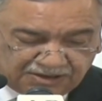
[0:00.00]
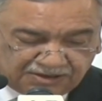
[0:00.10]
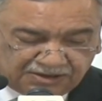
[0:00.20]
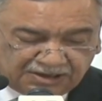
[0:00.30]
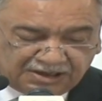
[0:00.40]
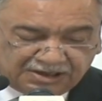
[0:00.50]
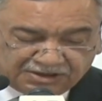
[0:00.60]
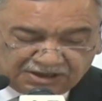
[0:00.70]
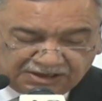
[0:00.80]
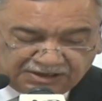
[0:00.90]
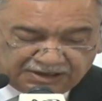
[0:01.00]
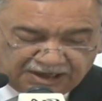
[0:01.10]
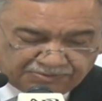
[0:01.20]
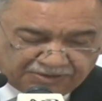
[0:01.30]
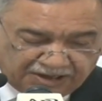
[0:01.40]
In Italy, the
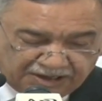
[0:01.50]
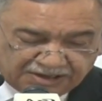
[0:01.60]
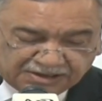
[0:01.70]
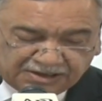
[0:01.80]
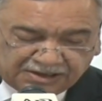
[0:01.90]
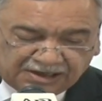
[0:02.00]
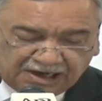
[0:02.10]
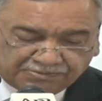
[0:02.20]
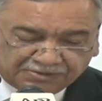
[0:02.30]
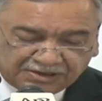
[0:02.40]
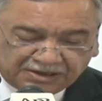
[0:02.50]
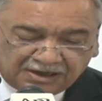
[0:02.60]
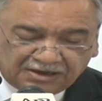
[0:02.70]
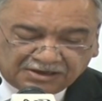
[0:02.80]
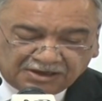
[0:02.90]
Red Brigades kidnapped and
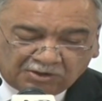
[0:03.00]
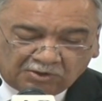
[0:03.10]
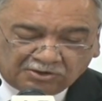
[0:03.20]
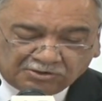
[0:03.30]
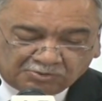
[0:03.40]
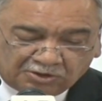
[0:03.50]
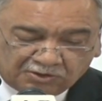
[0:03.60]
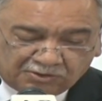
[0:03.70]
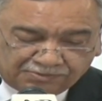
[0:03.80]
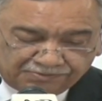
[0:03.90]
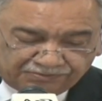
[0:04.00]
killed Aldo Moro,